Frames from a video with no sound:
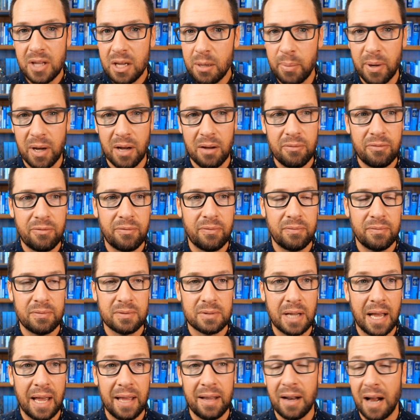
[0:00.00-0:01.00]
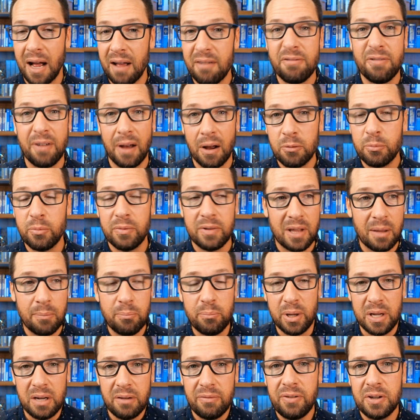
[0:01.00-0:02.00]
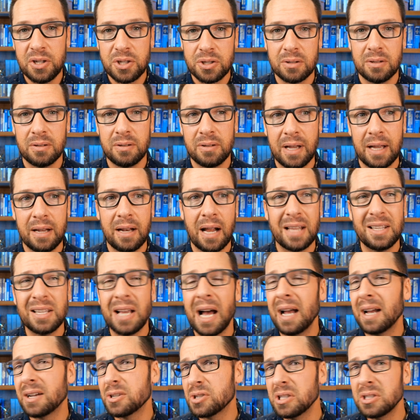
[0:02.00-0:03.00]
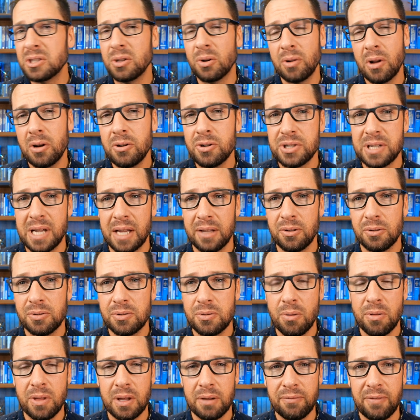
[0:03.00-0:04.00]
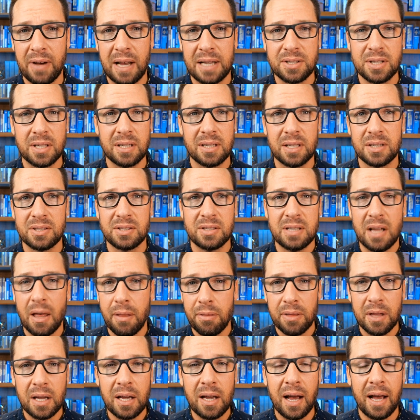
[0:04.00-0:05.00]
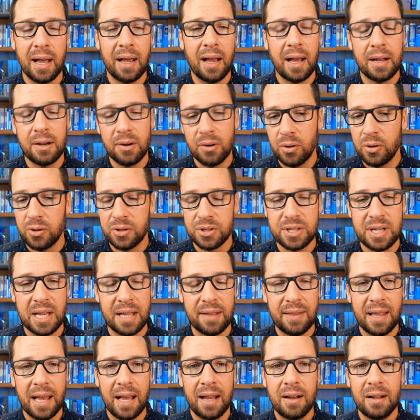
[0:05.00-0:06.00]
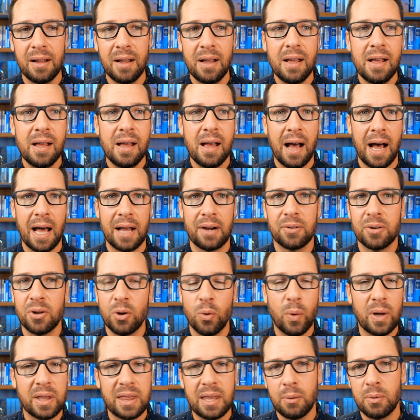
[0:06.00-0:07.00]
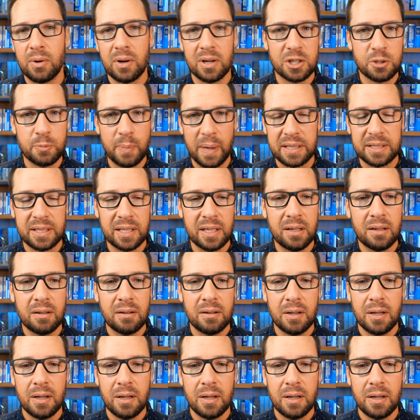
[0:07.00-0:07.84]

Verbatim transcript: above, and I found them beneficial. And I actually don't understand those who think fasting does nothing. I don't understand that. I don't know what they were expecting